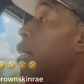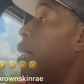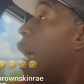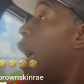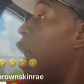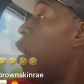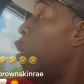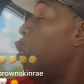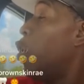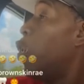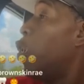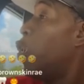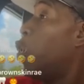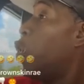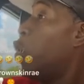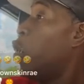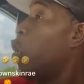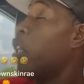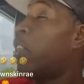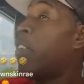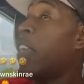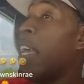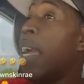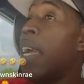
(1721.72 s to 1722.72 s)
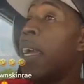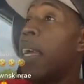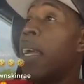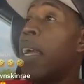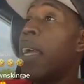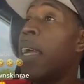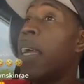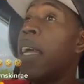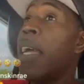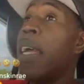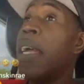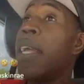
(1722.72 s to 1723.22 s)
Then on a thing,
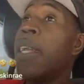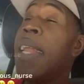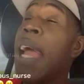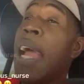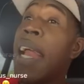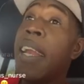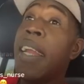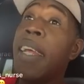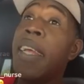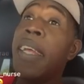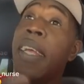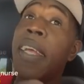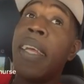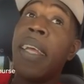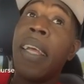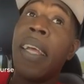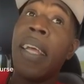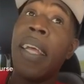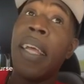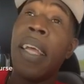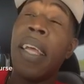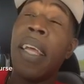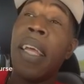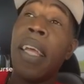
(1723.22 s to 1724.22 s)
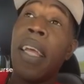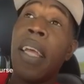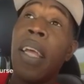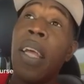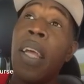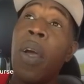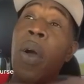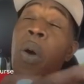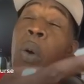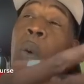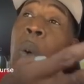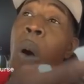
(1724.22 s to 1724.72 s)
then
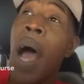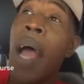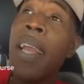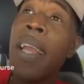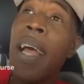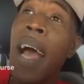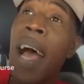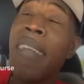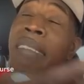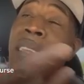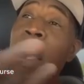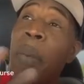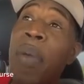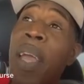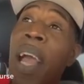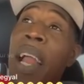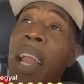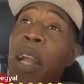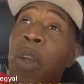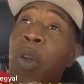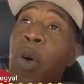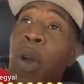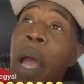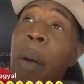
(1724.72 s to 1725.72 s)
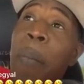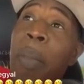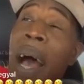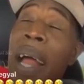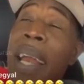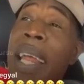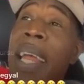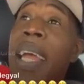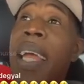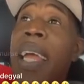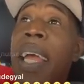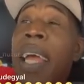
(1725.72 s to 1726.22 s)
one, as them gyal do them
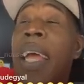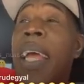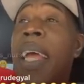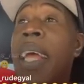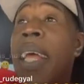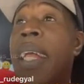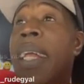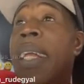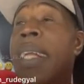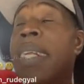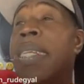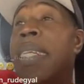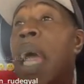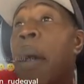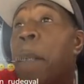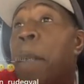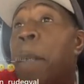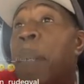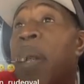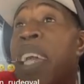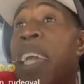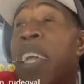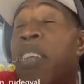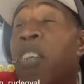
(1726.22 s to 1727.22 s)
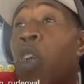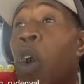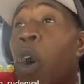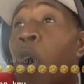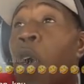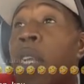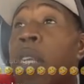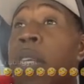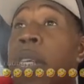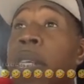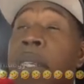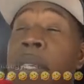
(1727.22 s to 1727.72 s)
body, them bleach
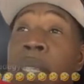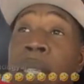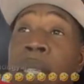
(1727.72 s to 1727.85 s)
out,